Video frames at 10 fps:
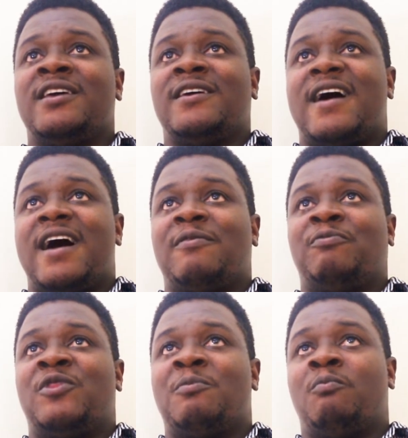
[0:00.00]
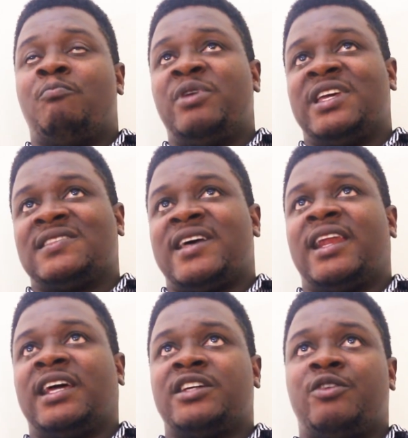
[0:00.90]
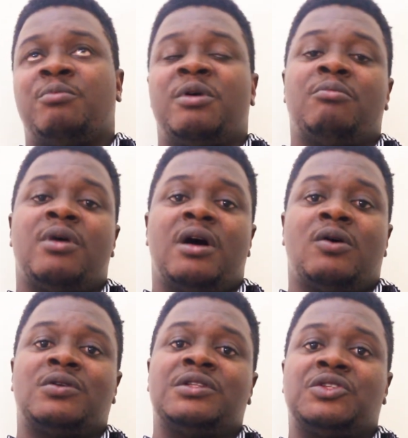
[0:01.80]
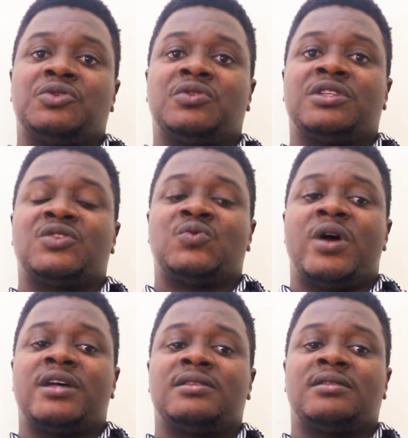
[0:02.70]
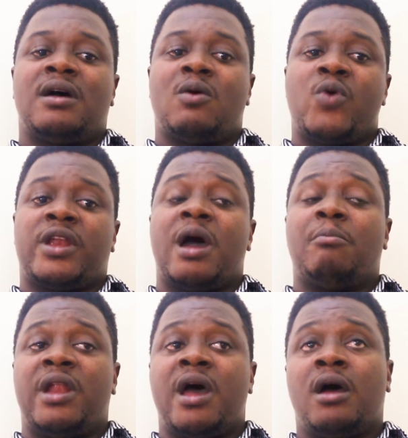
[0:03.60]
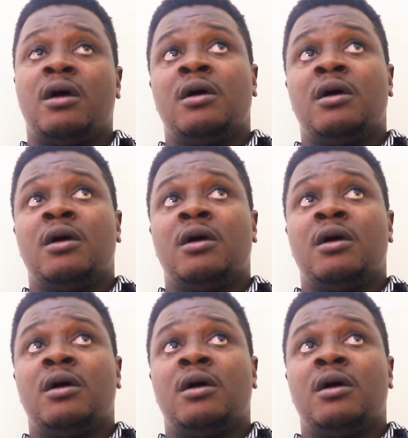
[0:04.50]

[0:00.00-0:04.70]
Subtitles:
The biggest highlight I remember onto this was when Amna,